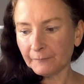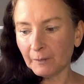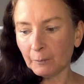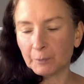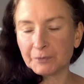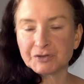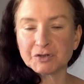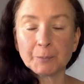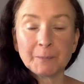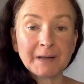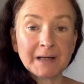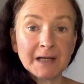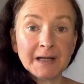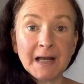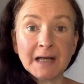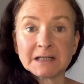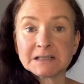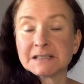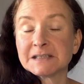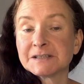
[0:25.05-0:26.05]
which can be
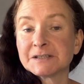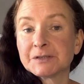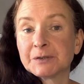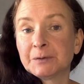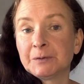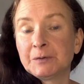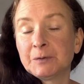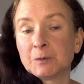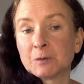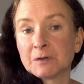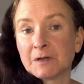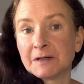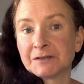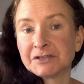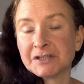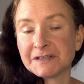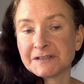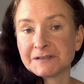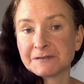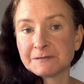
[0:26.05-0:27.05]
connected to your
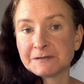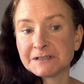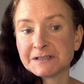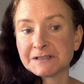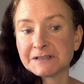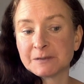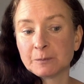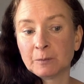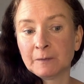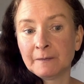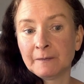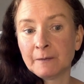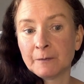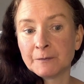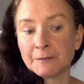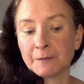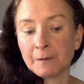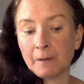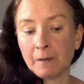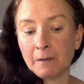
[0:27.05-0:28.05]
digestive system, and
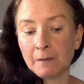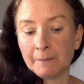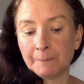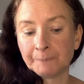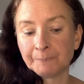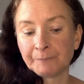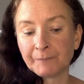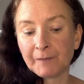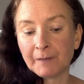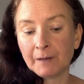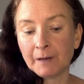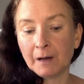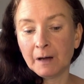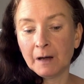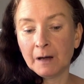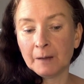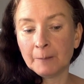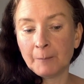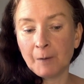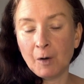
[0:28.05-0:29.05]
those are
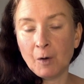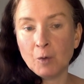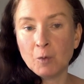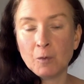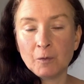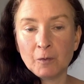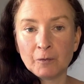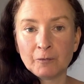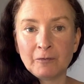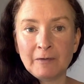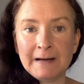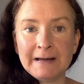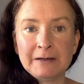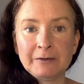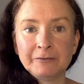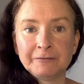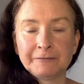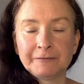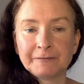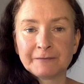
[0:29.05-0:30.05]
a whole array
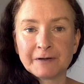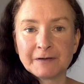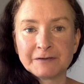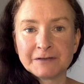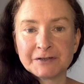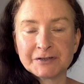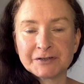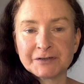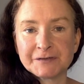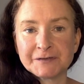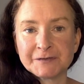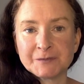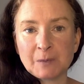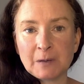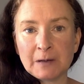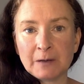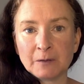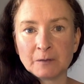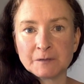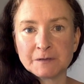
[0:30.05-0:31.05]
of conditions as
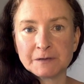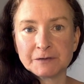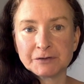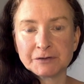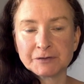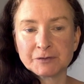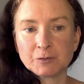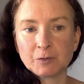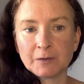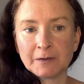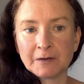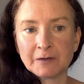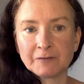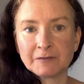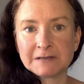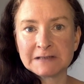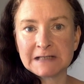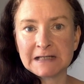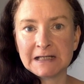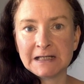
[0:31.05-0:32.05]
well, such as chronic
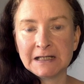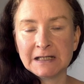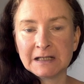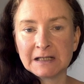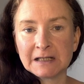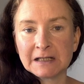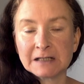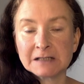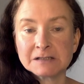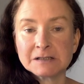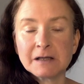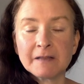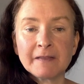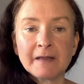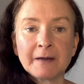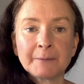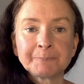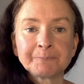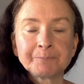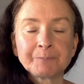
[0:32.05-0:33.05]
fatigue and things like
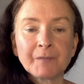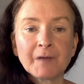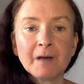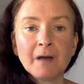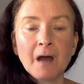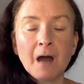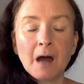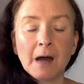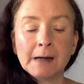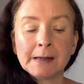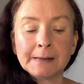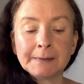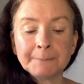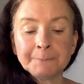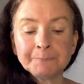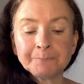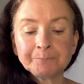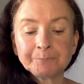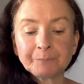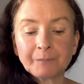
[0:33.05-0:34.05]
that.
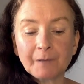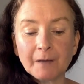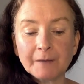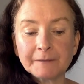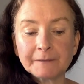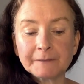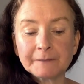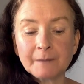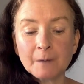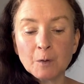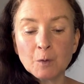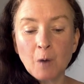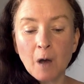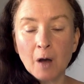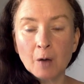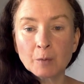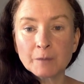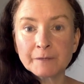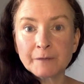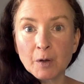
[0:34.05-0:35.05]
So
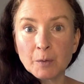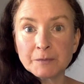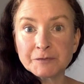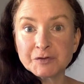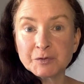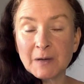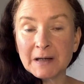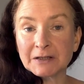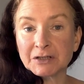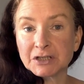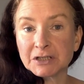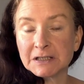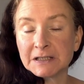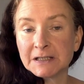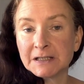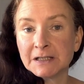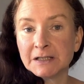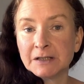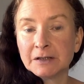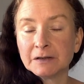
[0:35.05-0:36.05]
I was going to
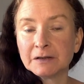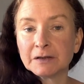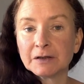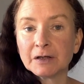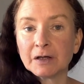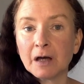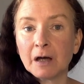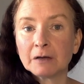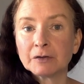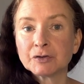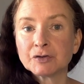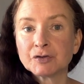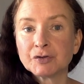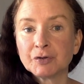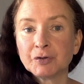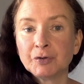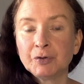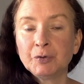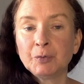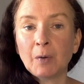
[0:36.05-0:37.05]
actually
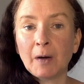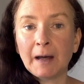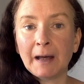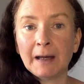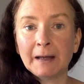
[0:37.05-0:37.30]
do